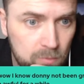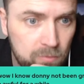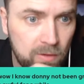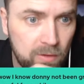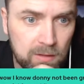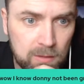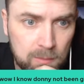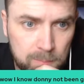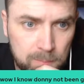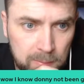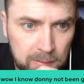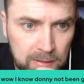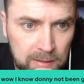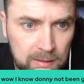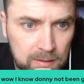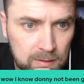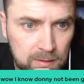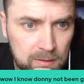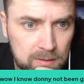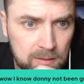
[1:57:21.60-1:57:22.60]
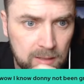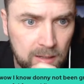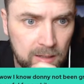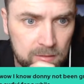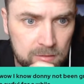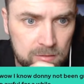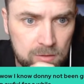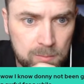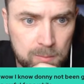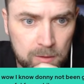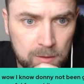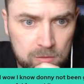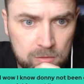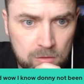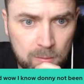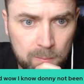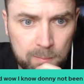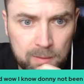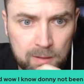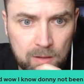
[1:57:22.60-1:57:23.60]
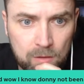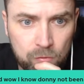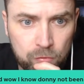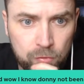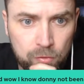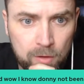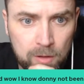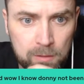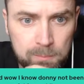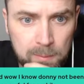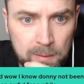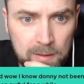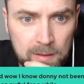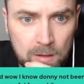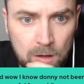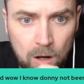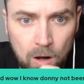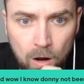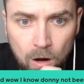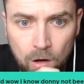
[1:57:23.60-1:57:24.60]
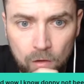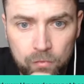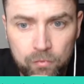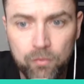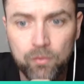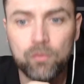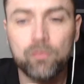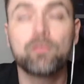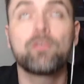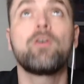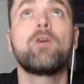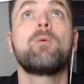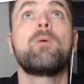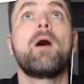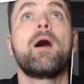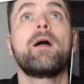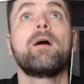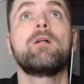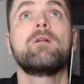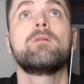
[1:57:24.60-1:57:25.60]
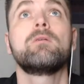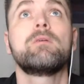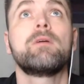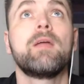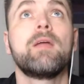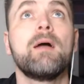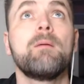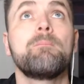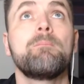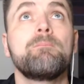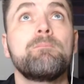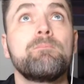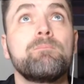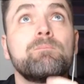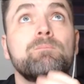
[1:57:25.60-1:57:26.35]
with Van der Beek next to McTominay. Fred been awful for a while. Yep.